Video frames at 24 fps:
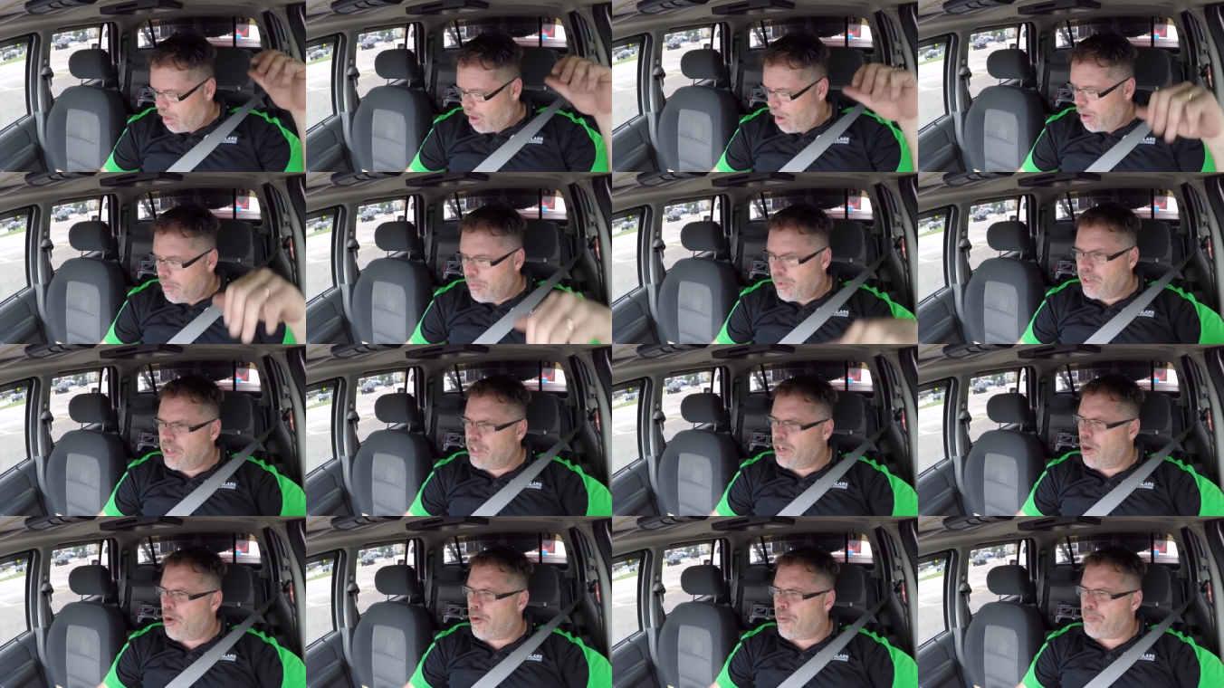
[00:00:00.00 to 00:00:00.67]
I
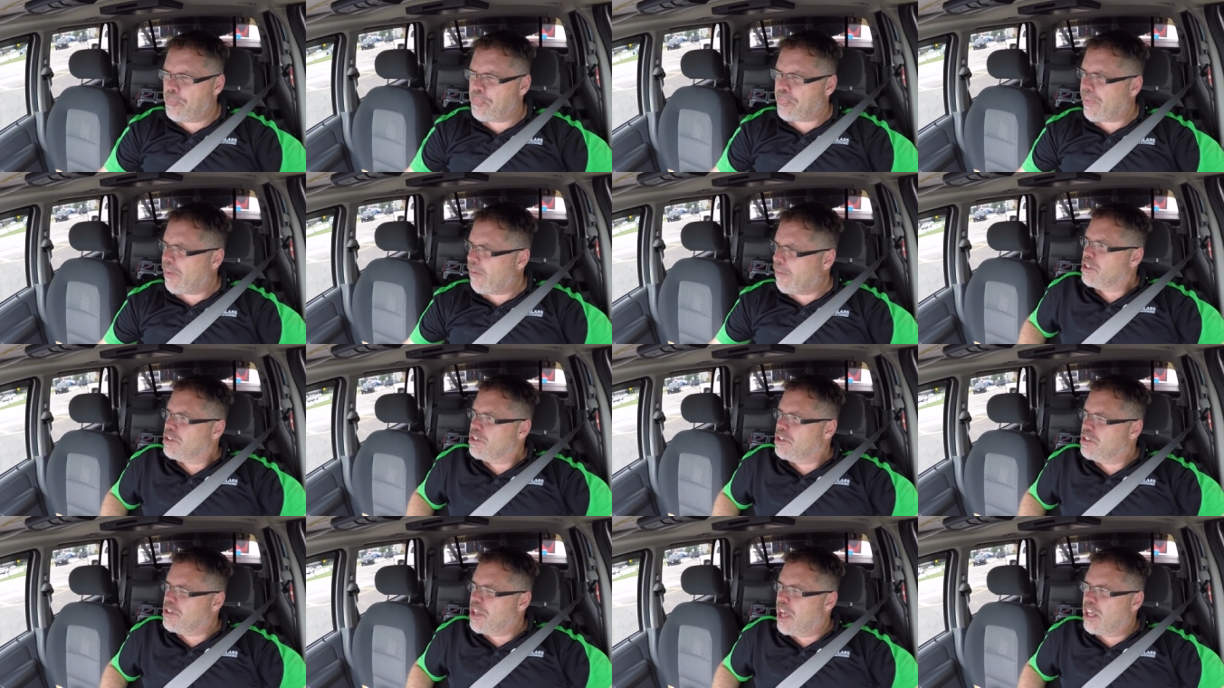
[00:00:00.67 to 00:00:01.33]
really don't.
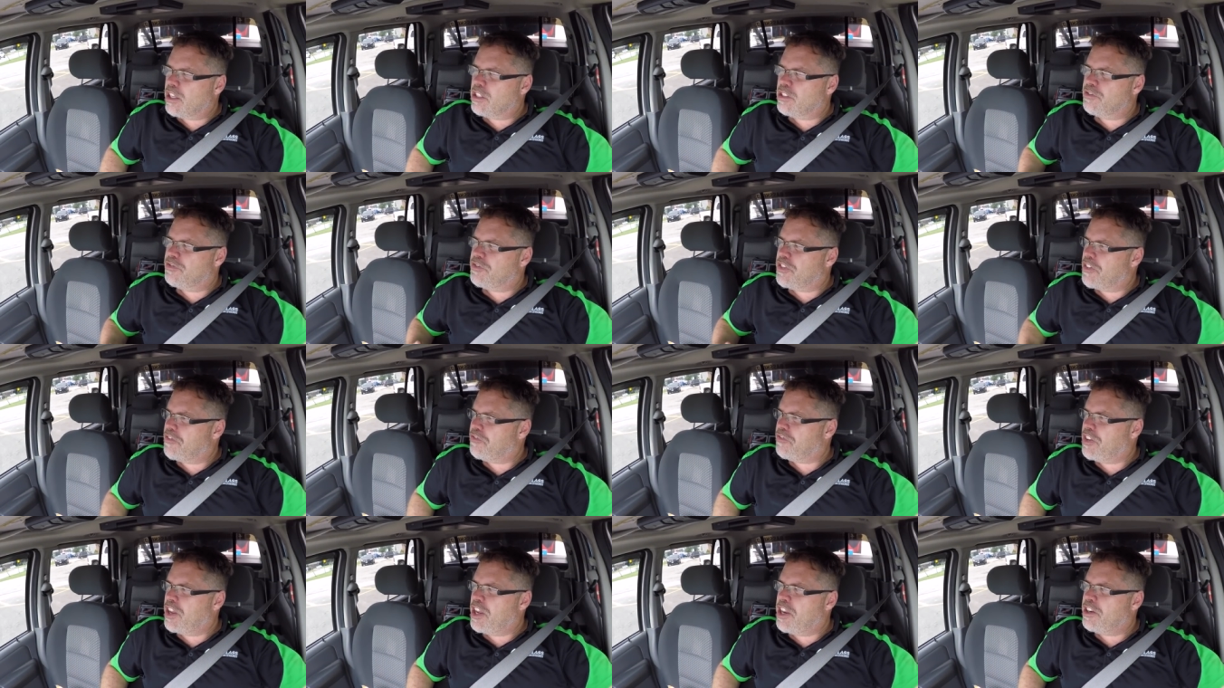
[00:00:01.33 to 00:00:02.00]

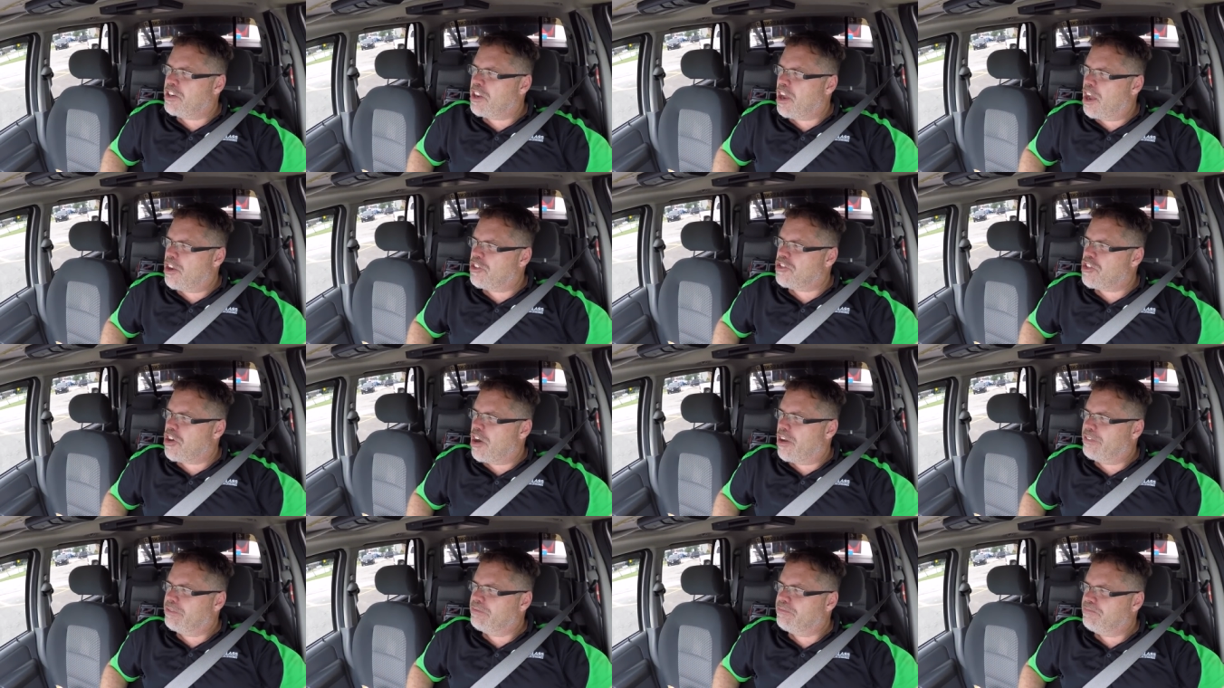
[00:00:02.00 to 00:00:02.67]
2015
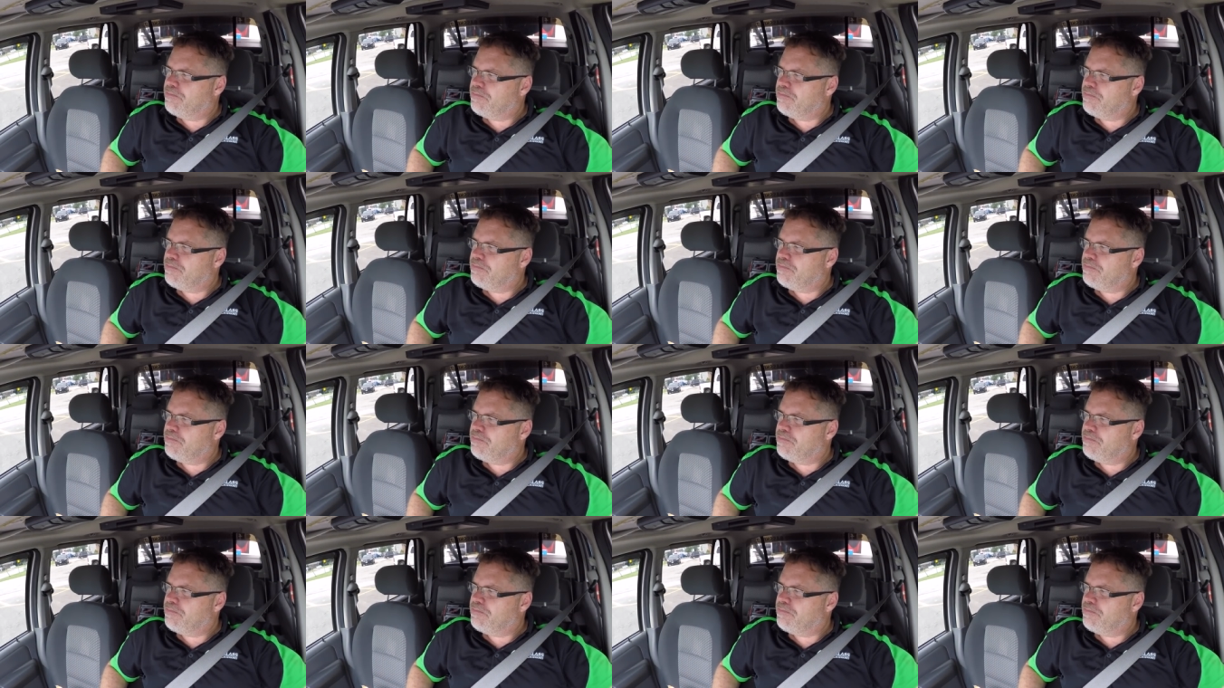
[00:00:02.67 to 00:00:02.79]
Tundra,